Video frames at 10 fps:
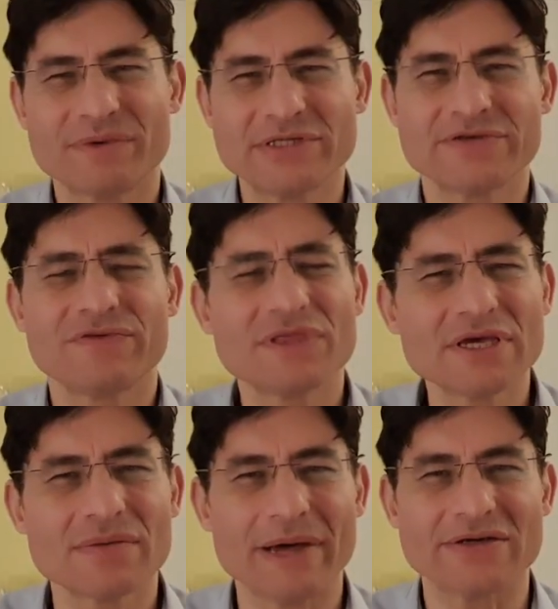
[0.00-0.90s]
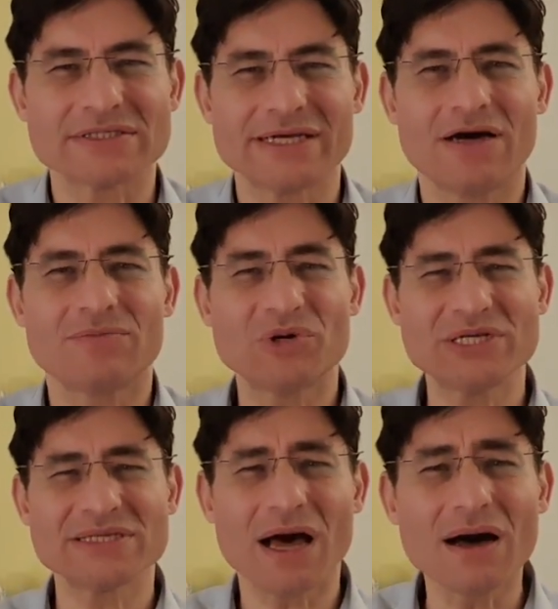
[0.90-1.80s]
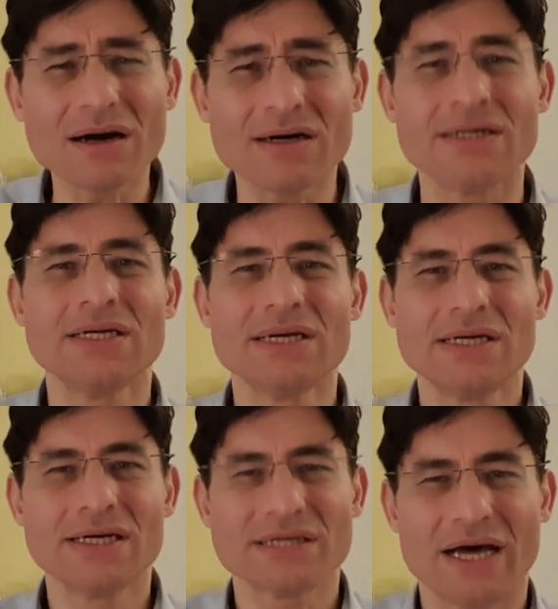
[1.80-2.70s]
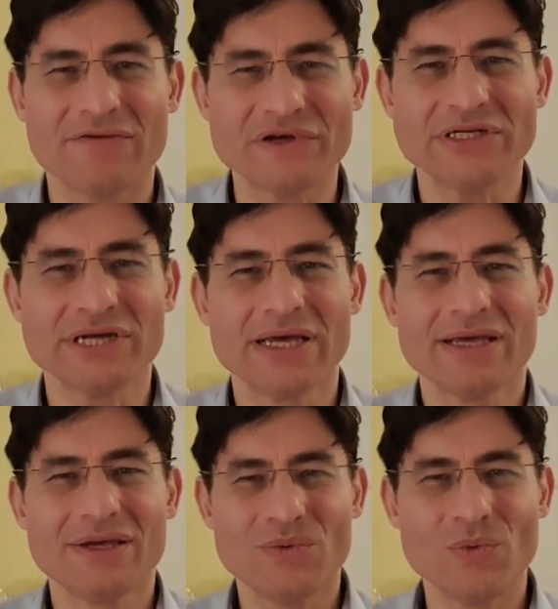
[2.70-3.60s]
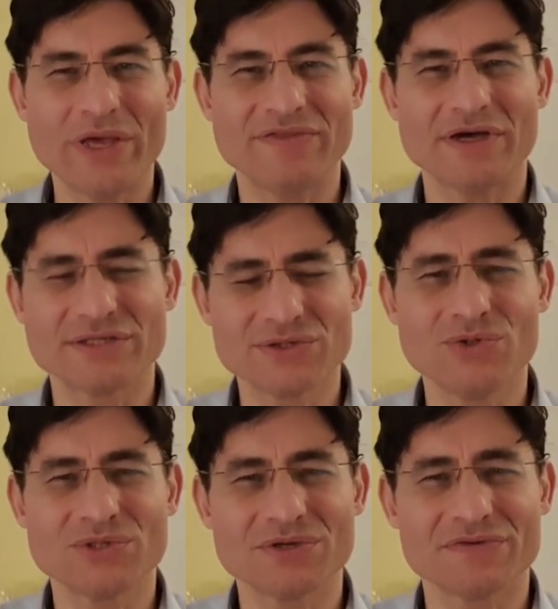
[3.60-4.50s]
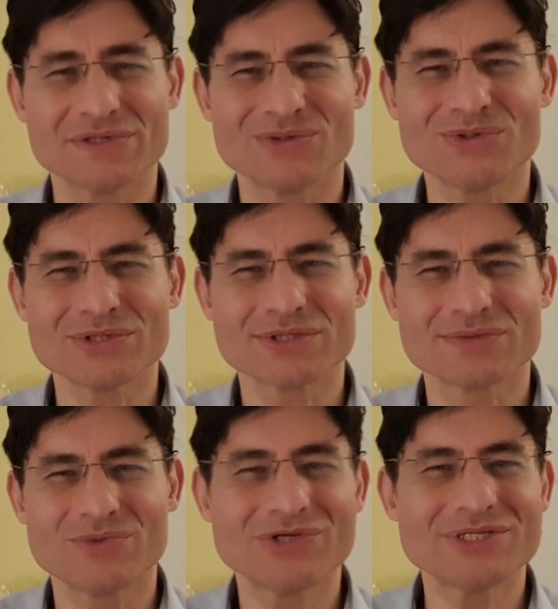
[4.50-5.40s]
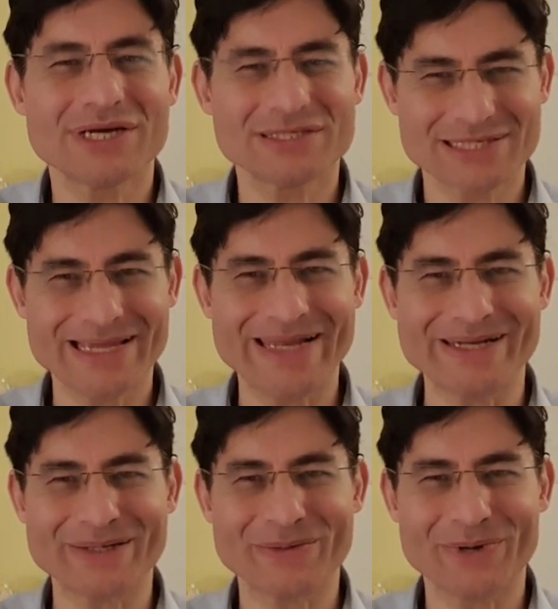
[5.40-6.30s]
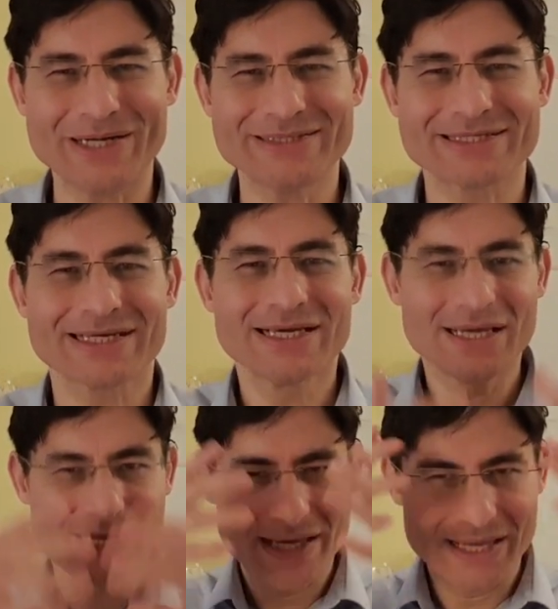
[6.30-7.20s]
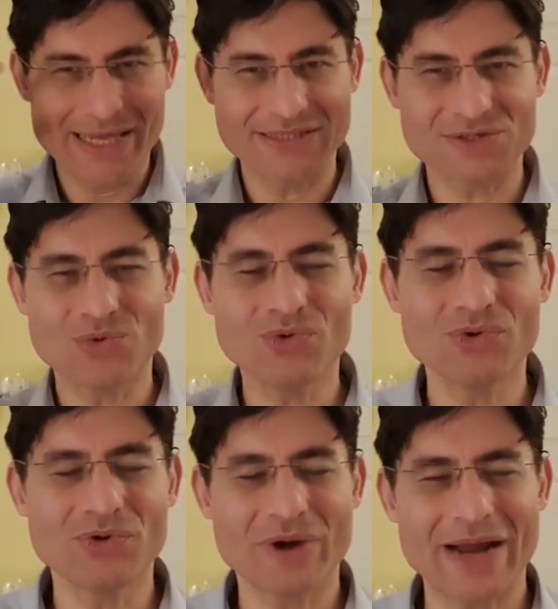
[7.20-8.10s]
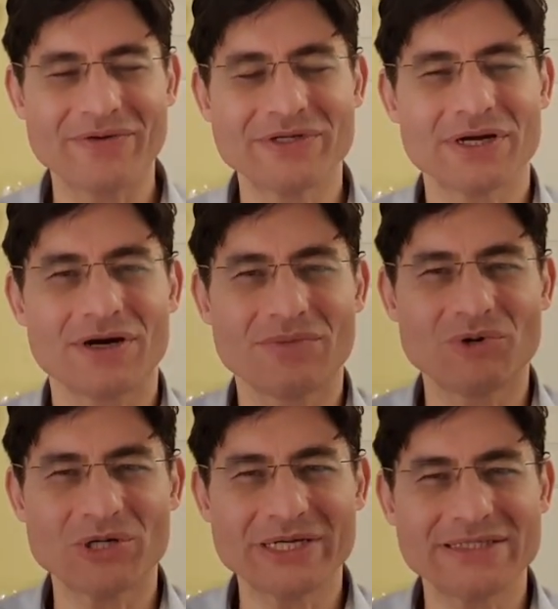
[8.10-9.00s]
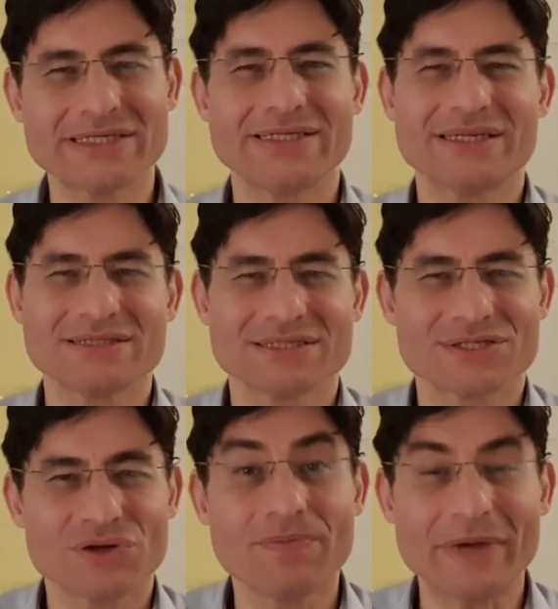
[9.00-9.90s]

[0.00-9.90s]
because if you think about it, our bodies are covered with a suit of sorts, which is our skin, right? It's all around our bodies. It doesn't stop